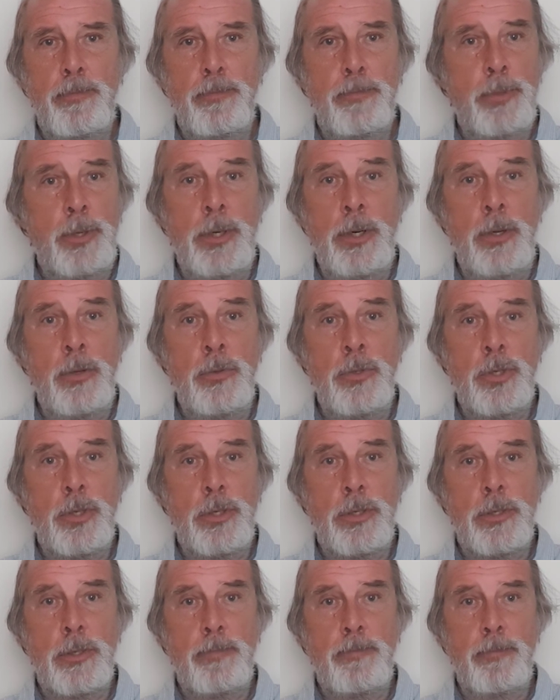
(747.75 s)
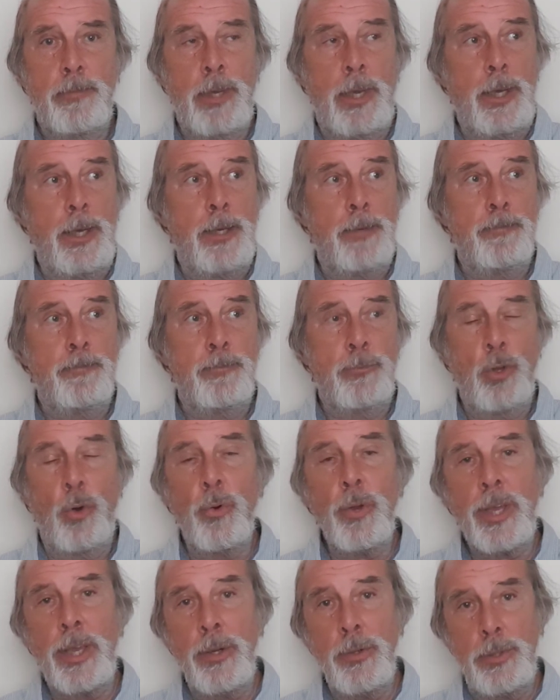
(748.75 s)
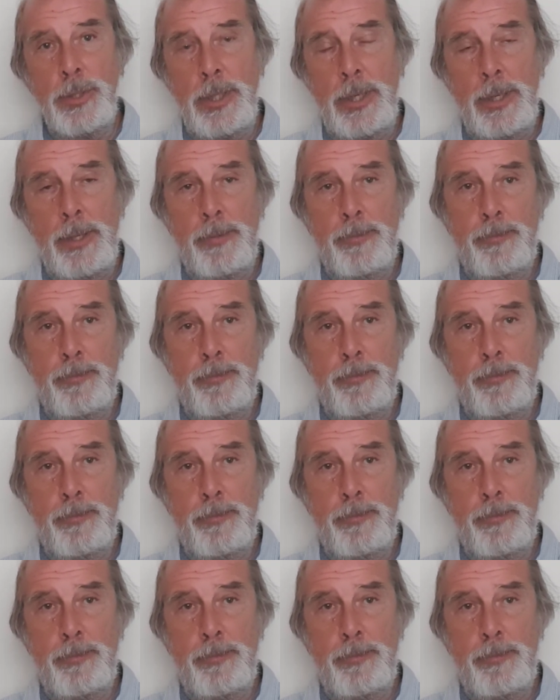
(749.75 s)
pronounced not guilty